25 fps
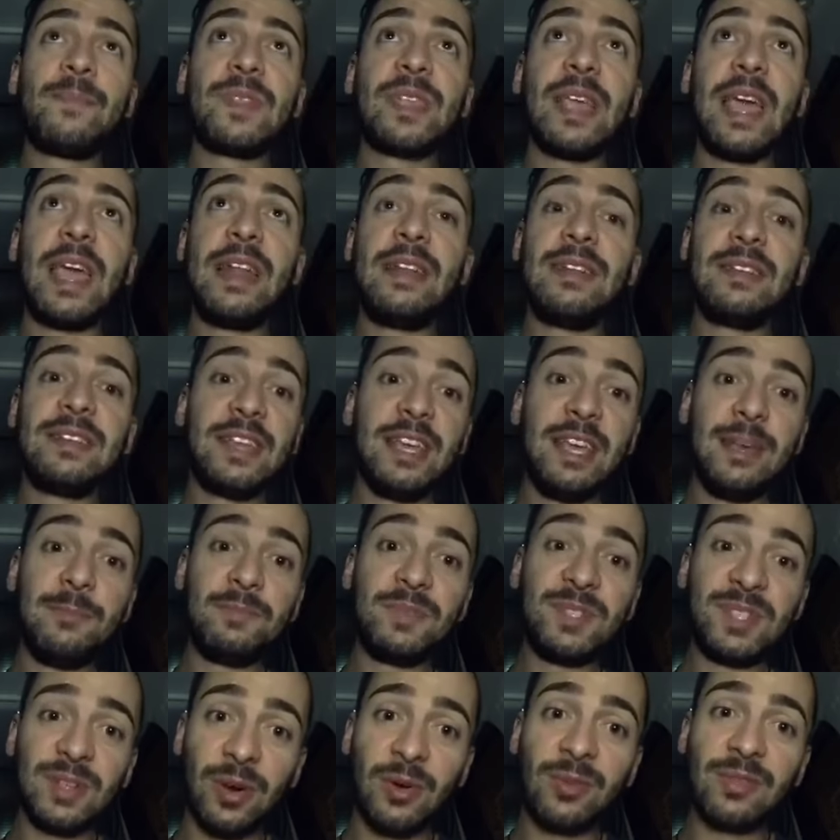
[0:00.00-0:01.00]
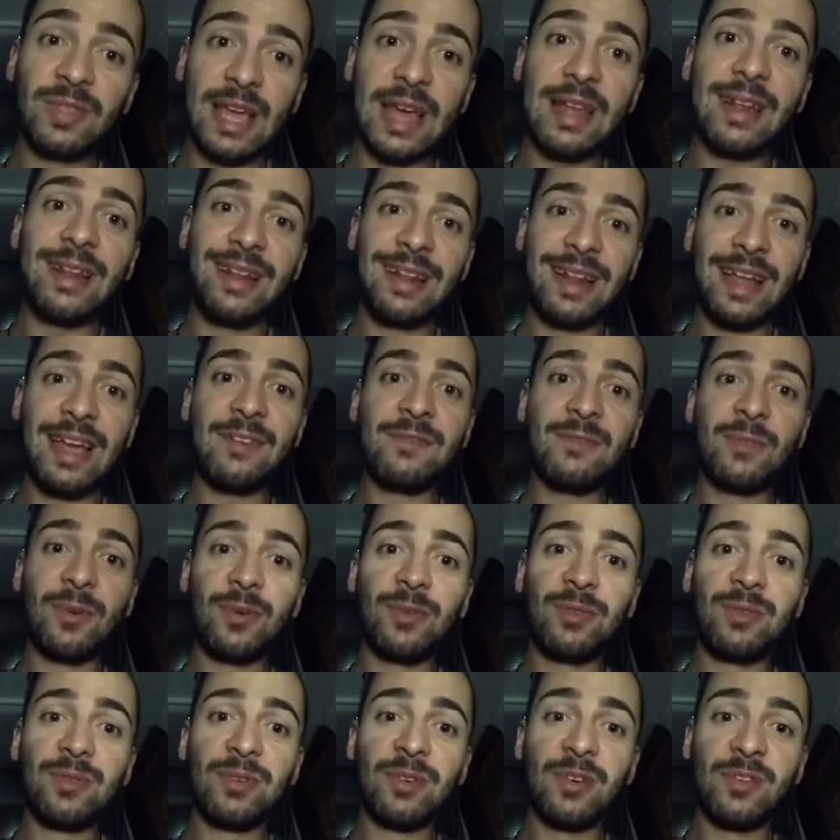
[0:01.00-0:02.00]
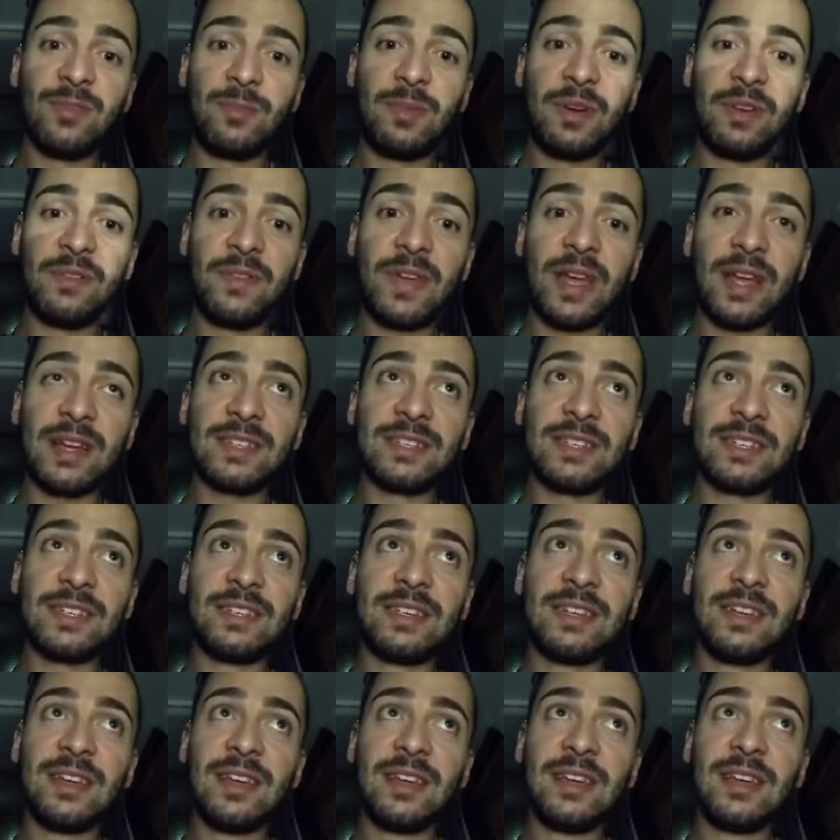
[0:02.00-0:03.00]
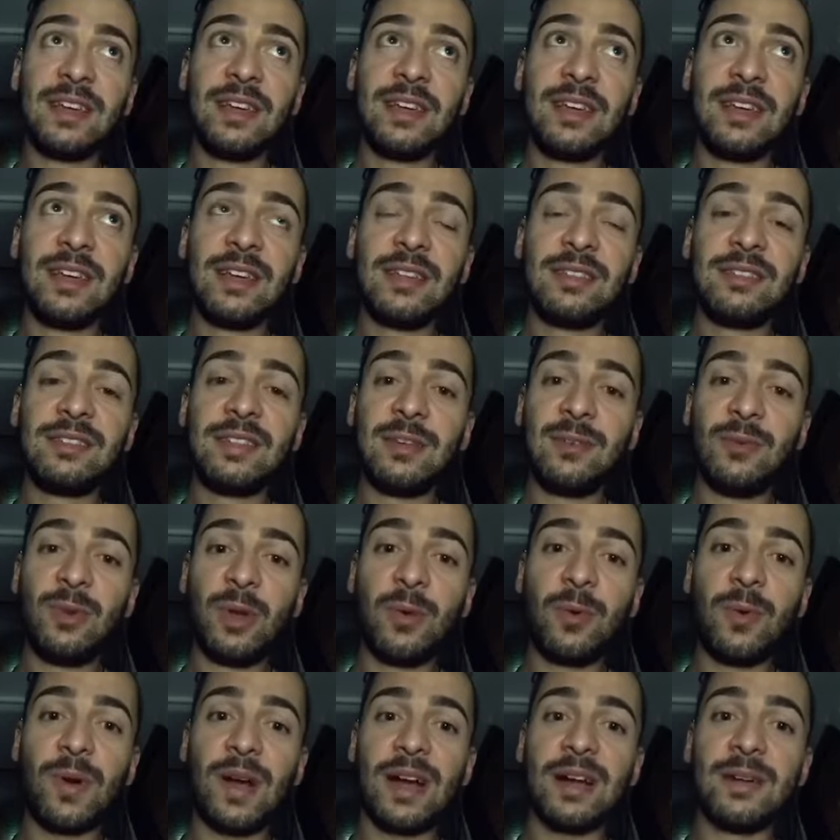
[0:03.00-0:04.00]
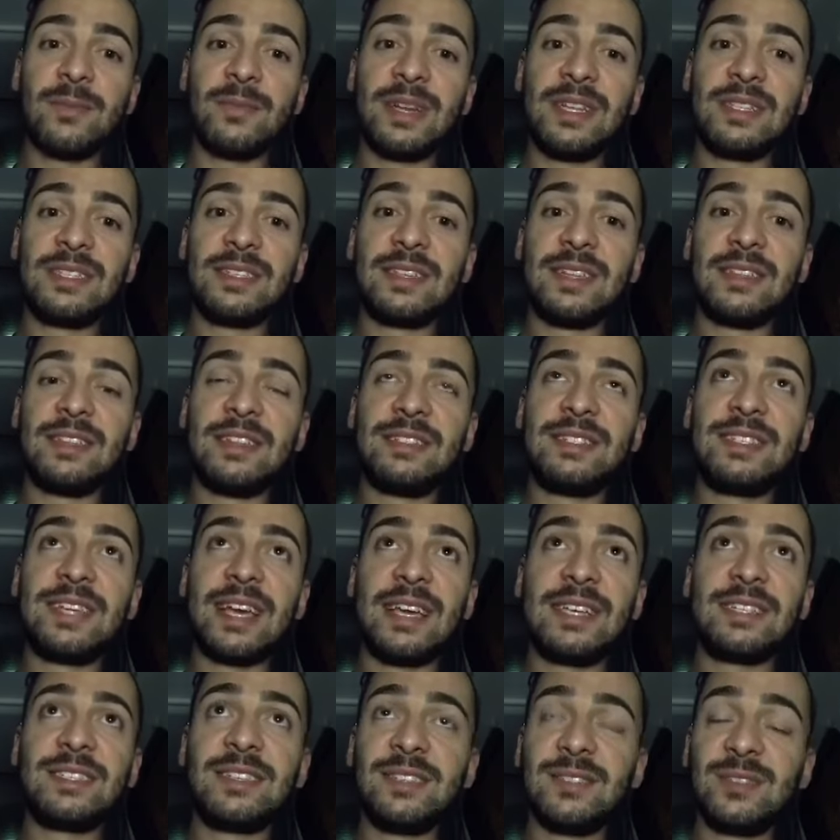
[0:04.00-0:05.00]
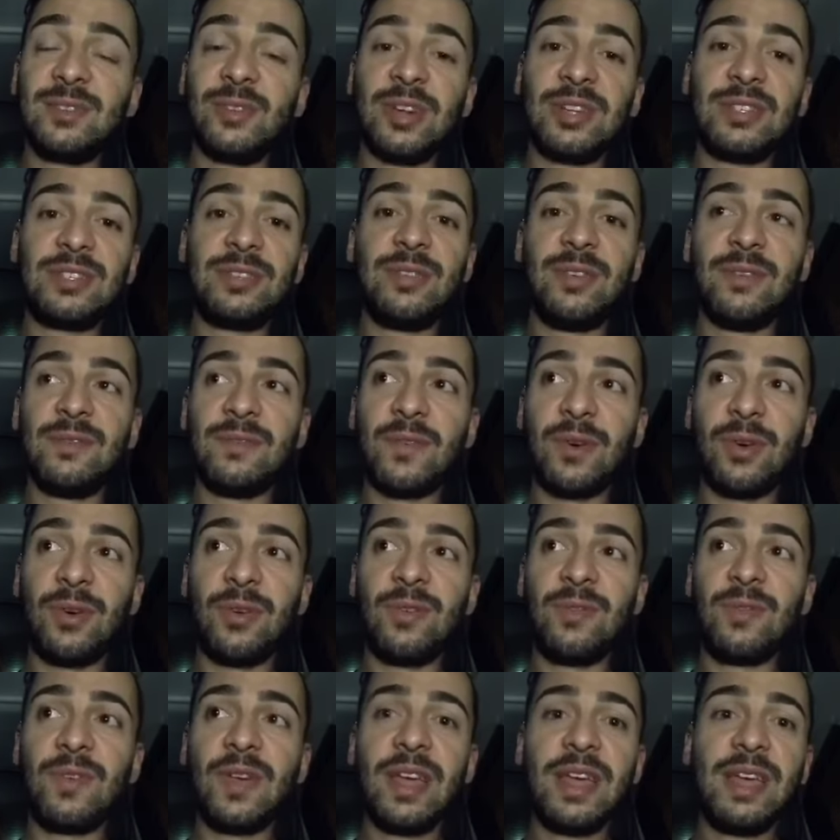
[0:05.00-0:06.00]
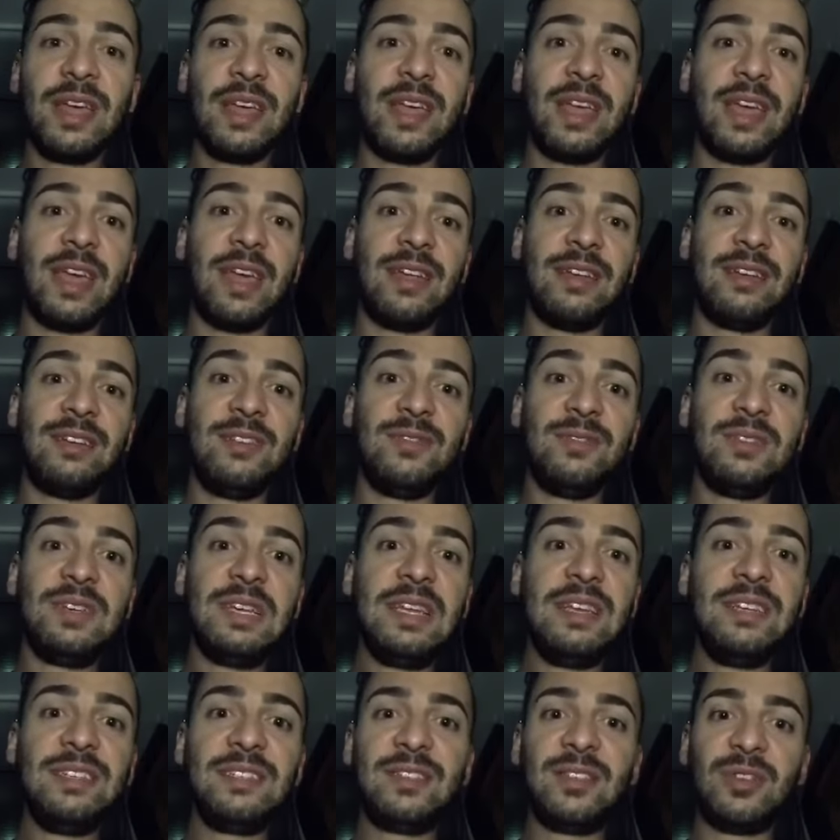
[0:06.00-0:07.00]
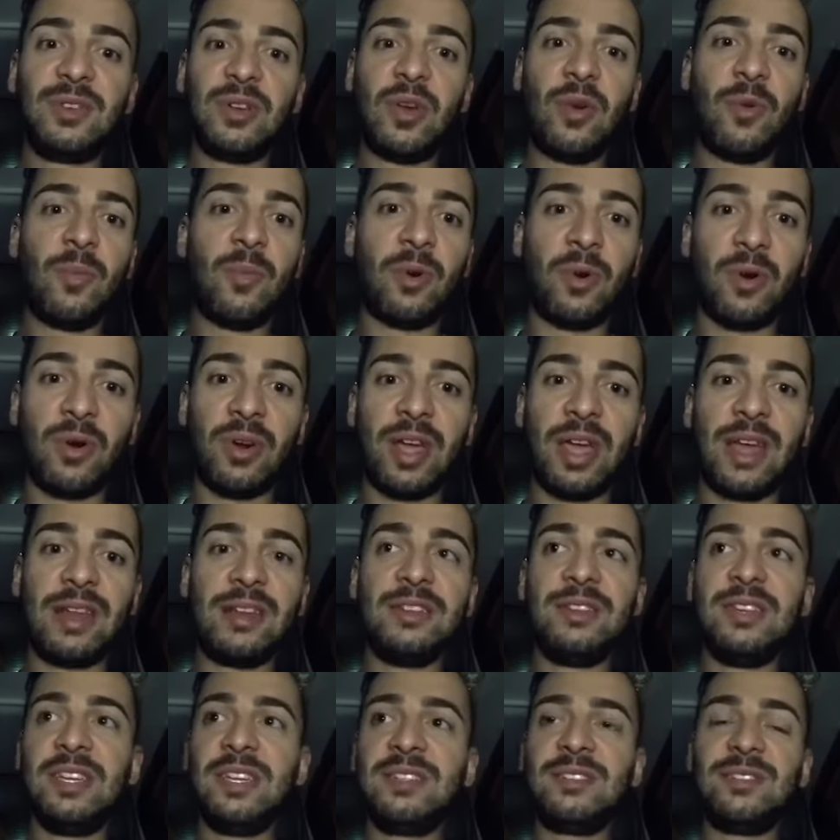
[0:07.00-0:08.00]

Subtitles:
and keeps on that level of perfection. The requirements in the dance is going to evolve, and you need to know more, and you need